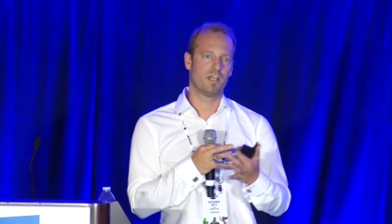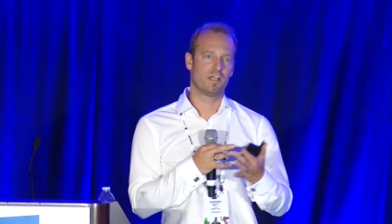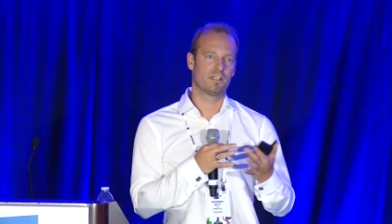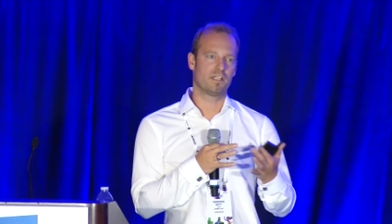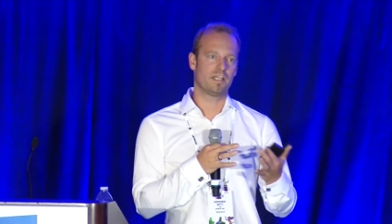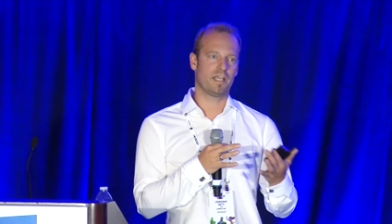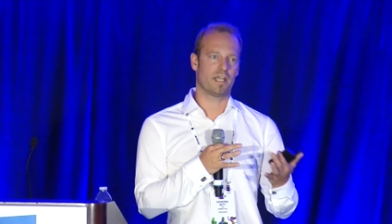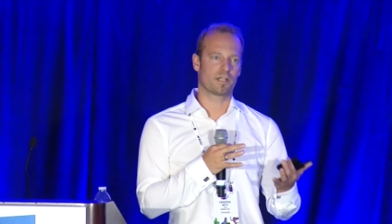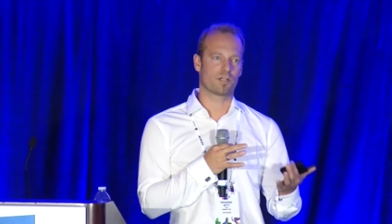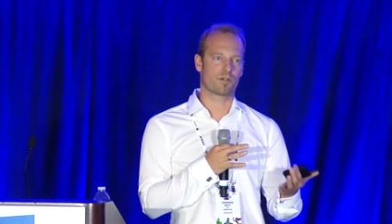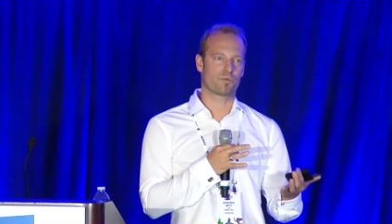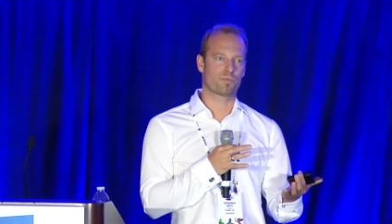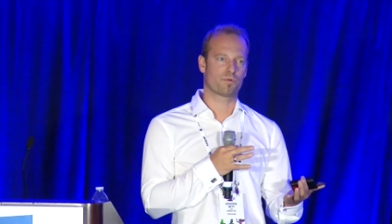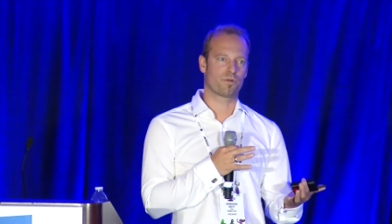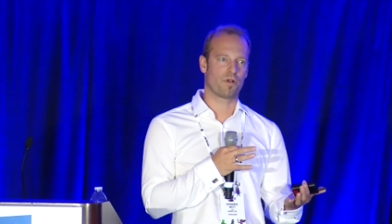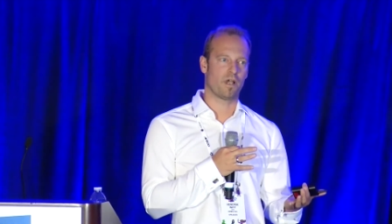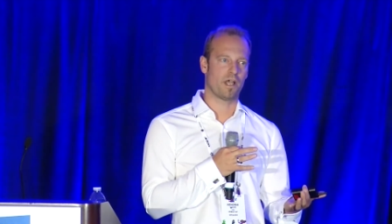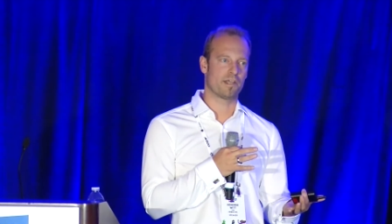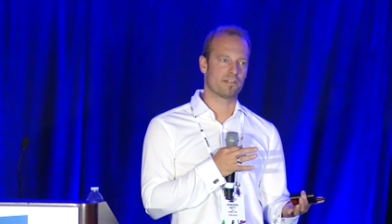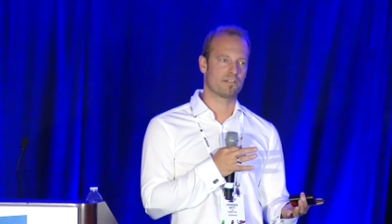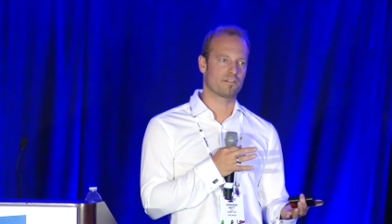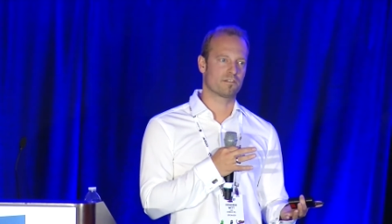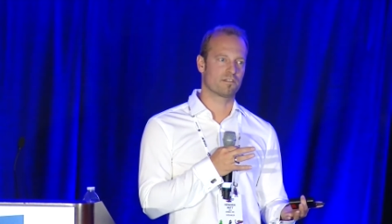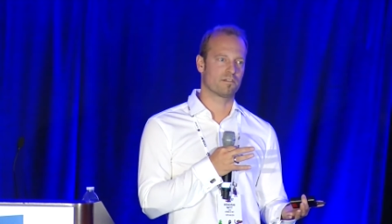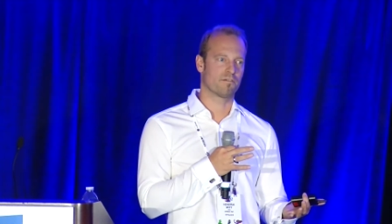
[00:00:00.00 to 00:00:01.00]
the
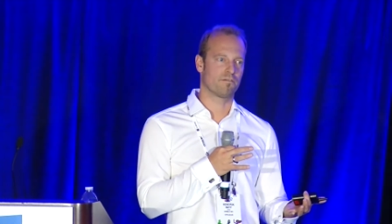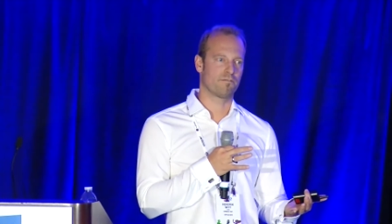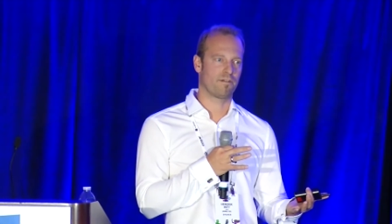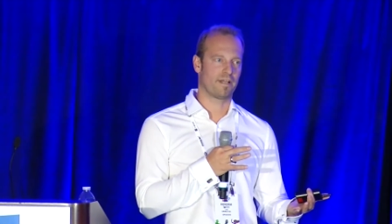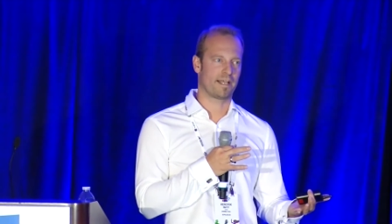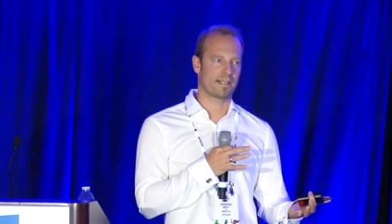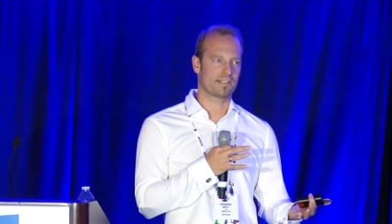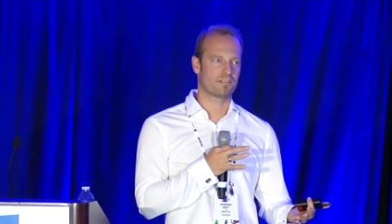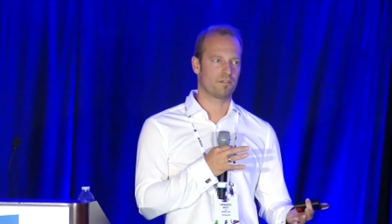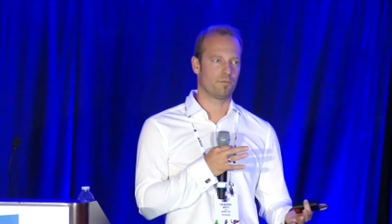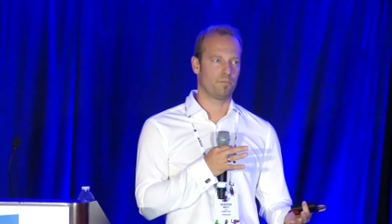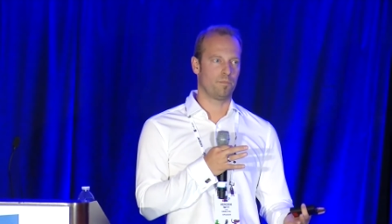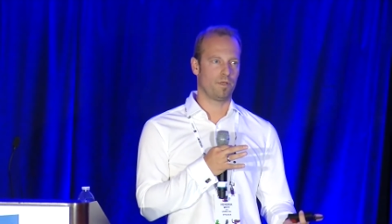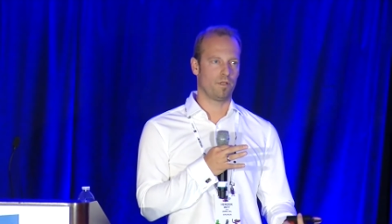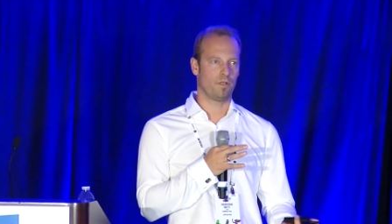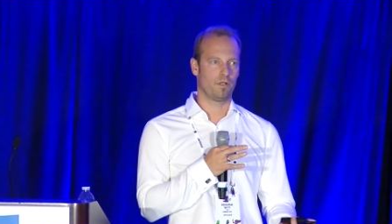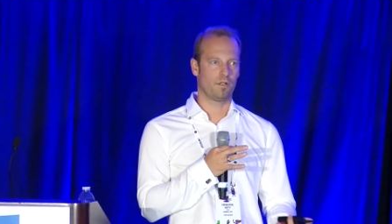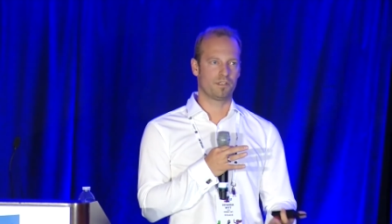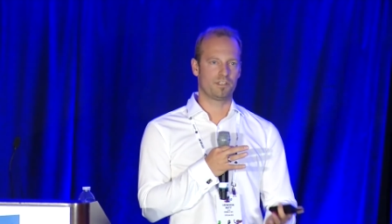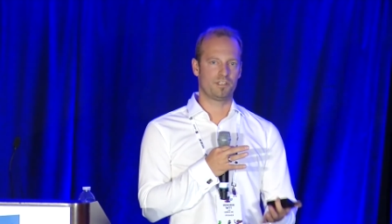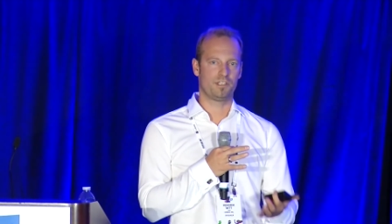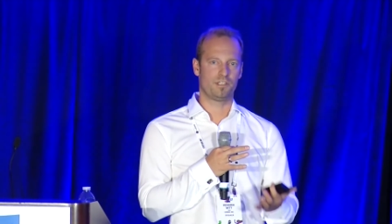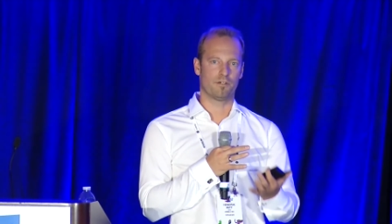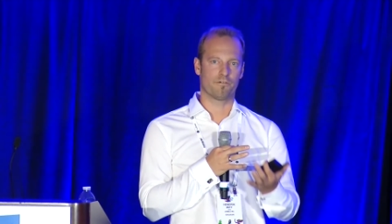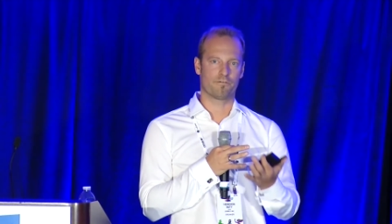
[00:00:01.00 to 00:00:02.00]
enterprises the
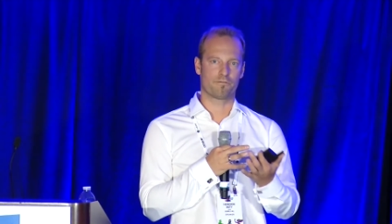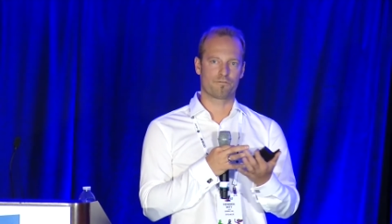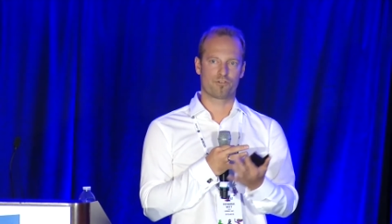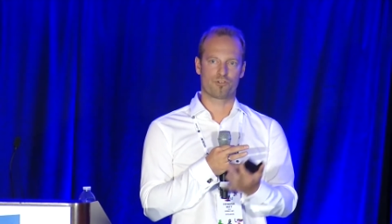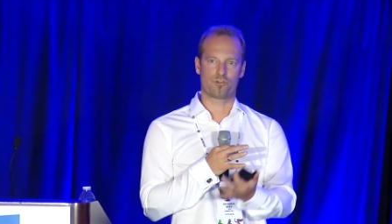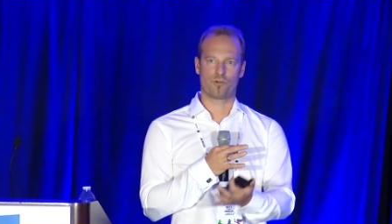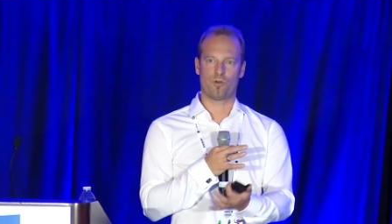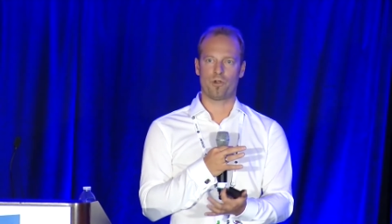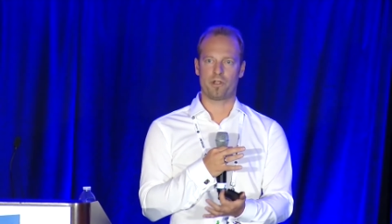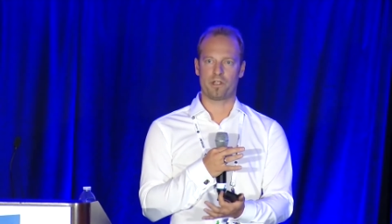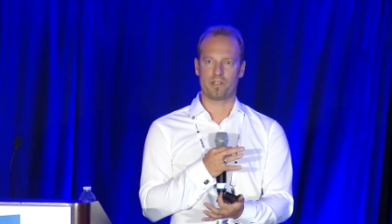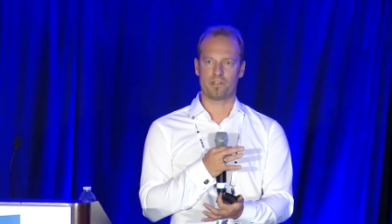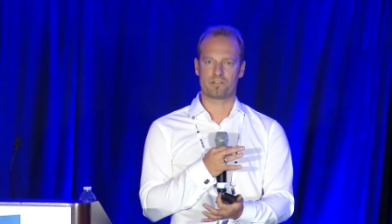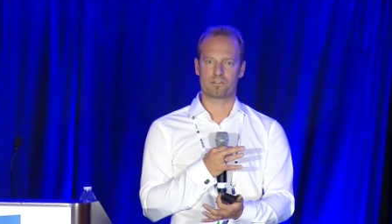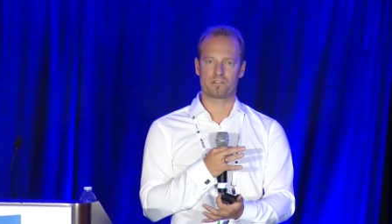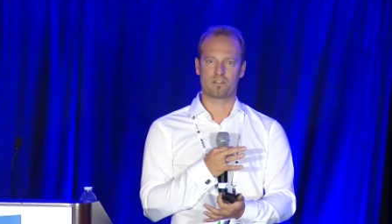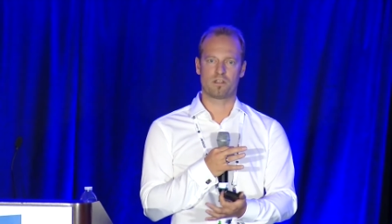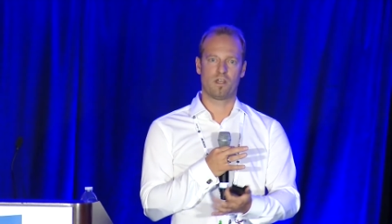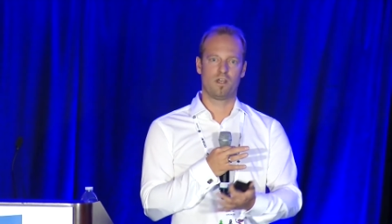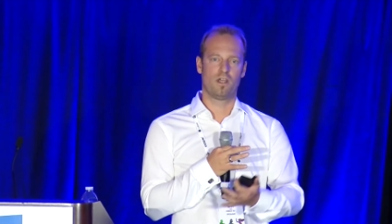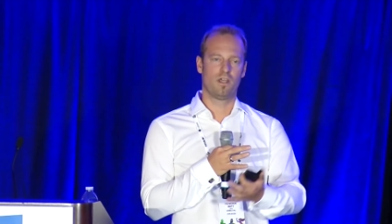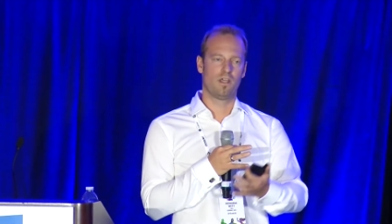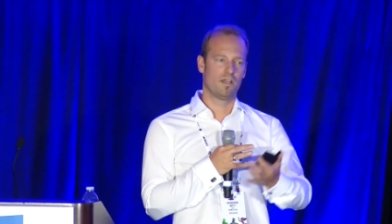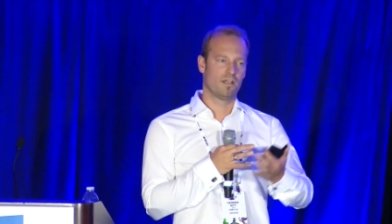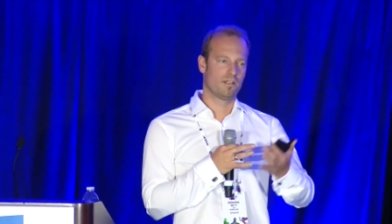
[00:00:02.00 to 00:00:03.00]
flexibility of choice,
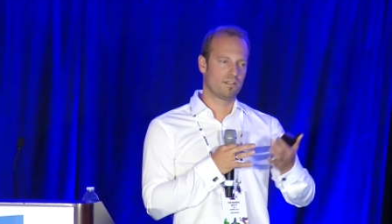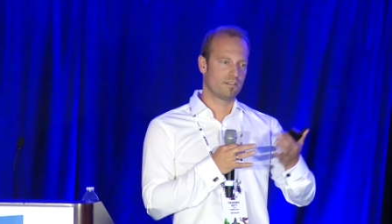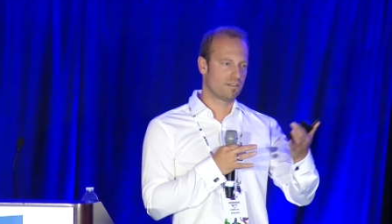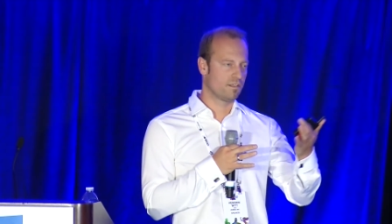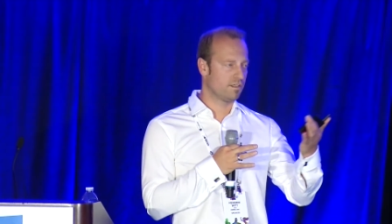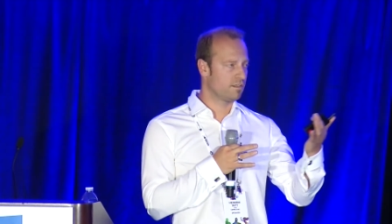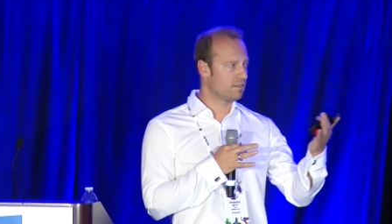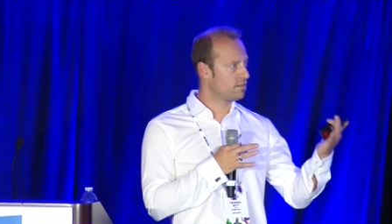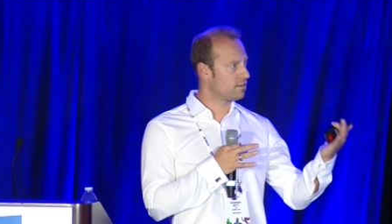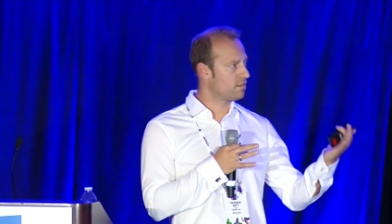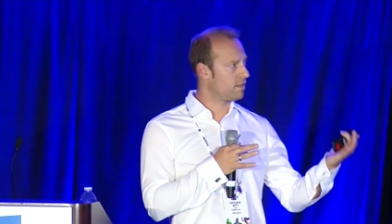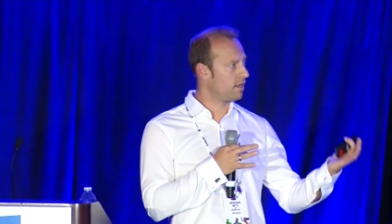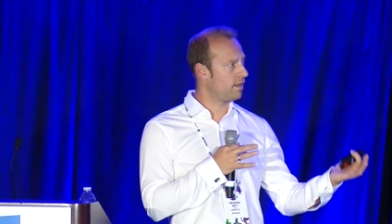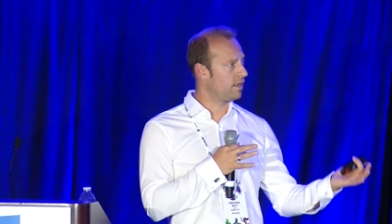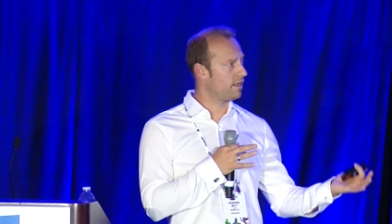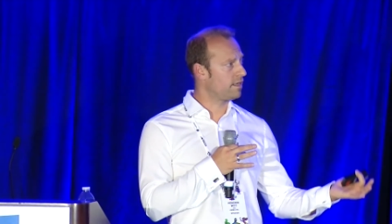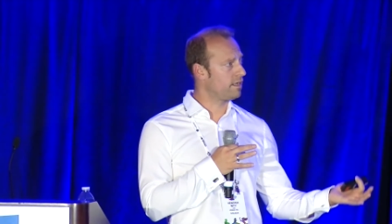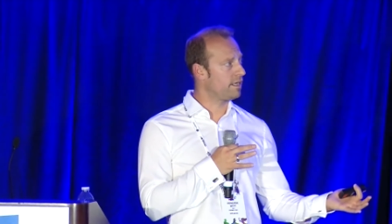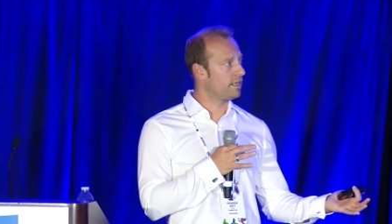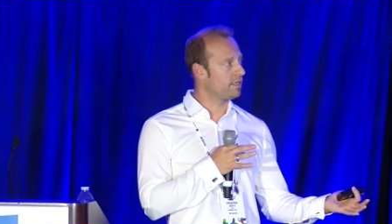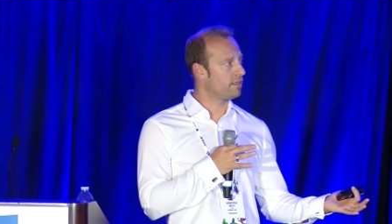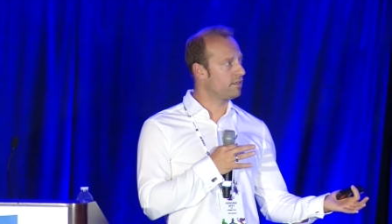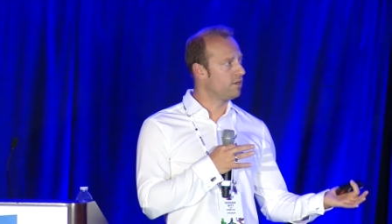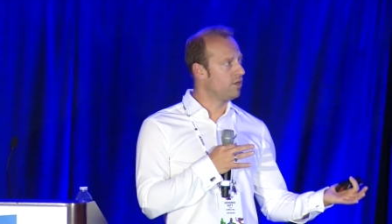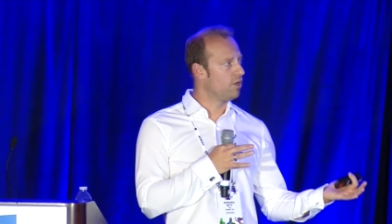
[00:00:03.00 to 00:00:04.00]

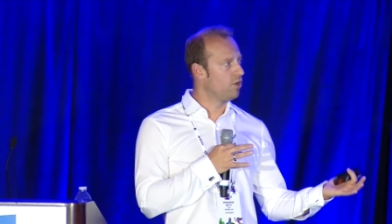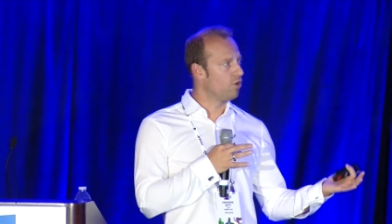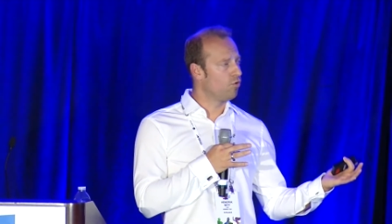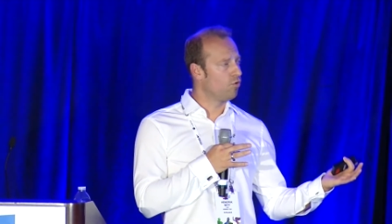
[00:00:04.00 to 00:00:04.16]
deciding